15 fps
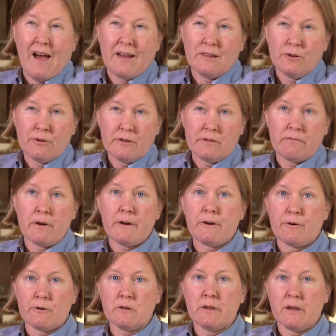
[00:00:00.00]
I learned very
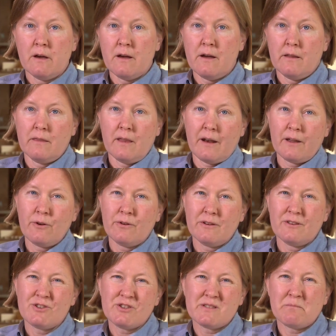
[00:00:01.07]
early on that I
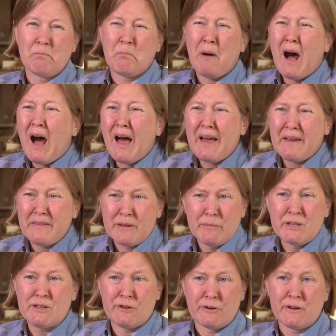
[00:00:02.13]
couldn't just buy the
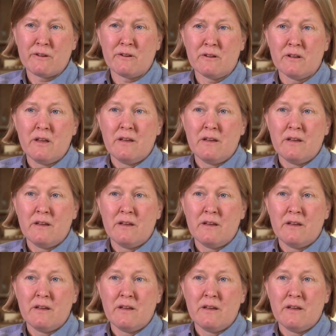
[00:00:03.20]
material.